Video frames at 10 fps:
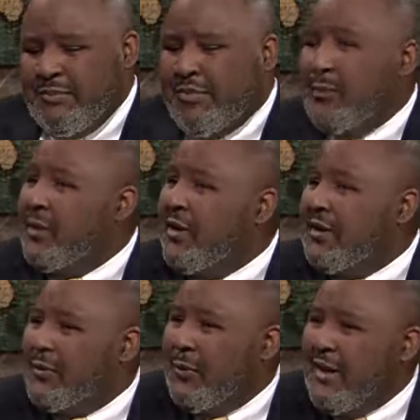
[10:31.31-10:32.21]
But we're going
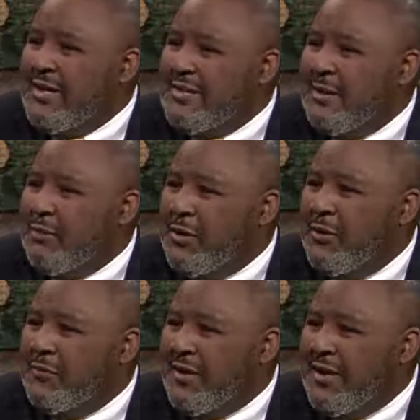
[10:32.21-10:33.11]
to create something
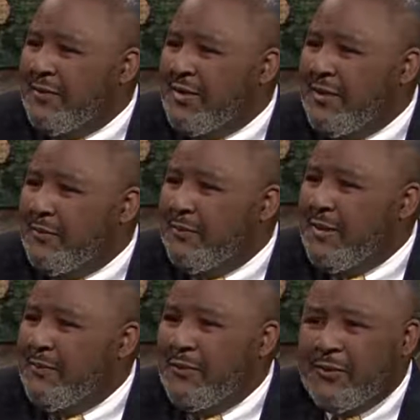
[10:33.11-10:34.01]
over here that will
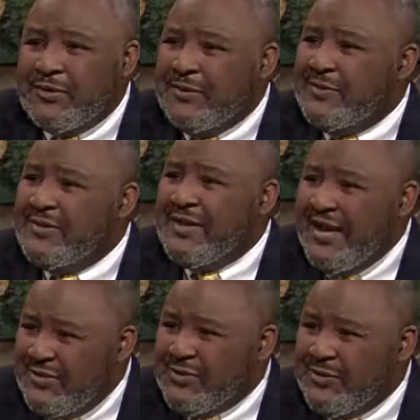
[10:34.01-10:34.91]
be more
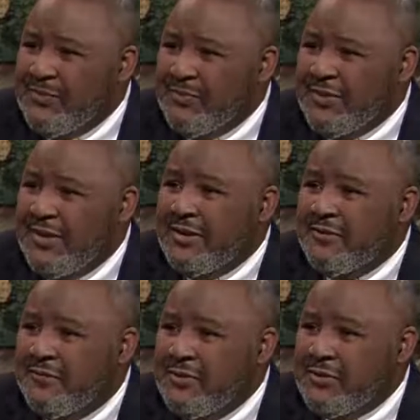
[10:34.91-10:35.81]
substantial in
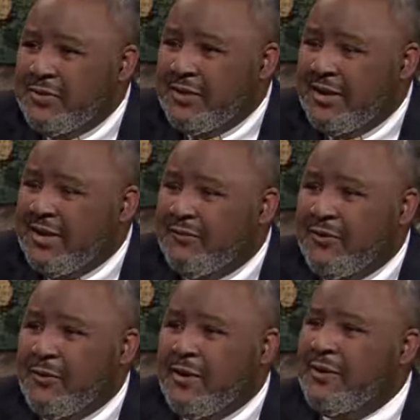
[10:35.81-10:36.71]
the future, going to give
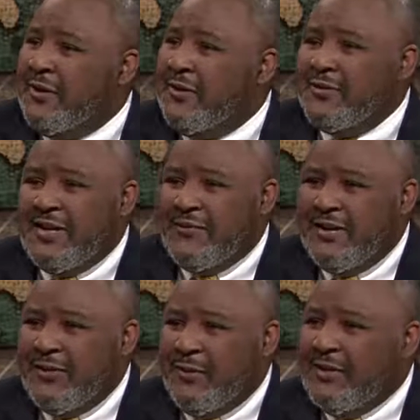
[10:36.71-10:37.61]
you greater
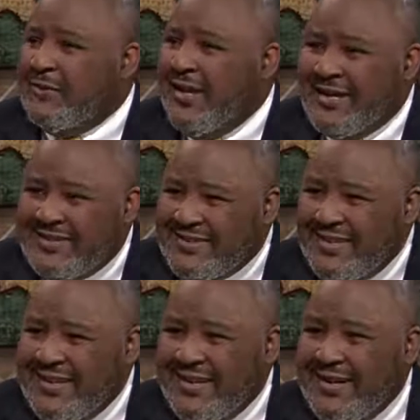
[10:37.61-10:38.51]
longevity, greater legacy,